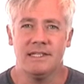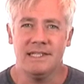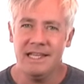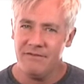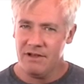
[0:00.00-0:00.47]

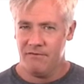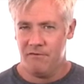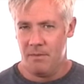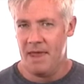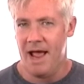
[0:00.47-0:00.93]
Living
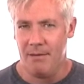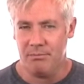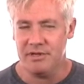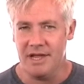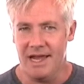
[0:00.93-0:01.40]
from
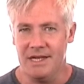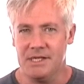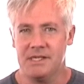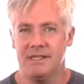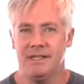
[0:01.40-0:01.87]
that
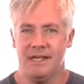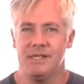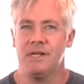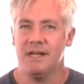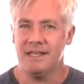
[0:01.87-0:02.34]
place
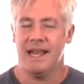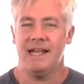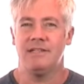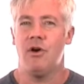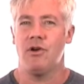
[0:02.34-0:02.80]
is going to
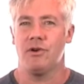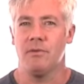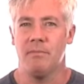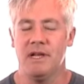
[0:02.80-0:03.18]
take longer,